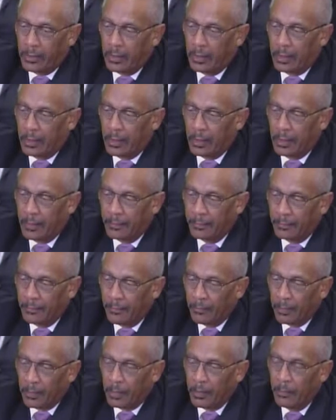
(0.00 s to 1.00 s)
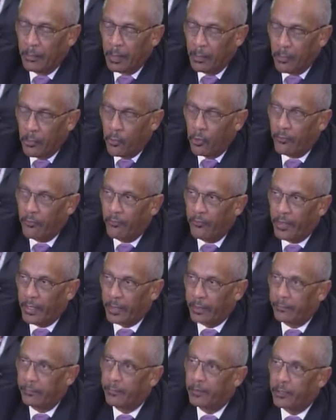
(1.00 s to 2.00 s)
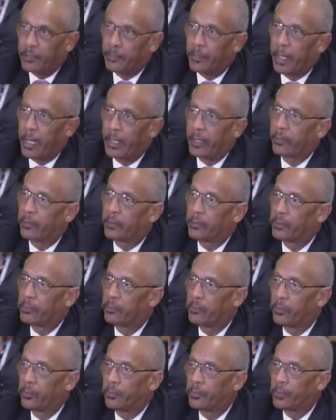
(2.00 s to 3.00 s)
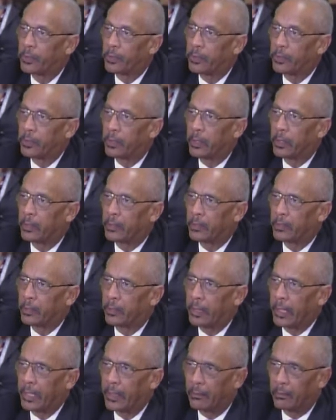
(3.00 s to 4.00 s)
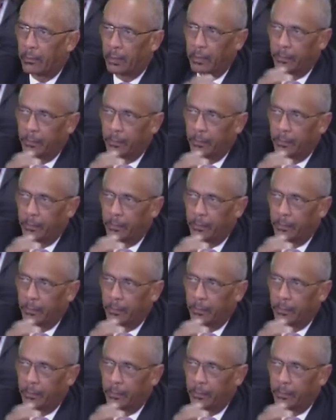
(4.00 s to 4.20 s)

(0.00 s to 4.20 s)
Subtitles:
to be more effective in spotting those movements. And so that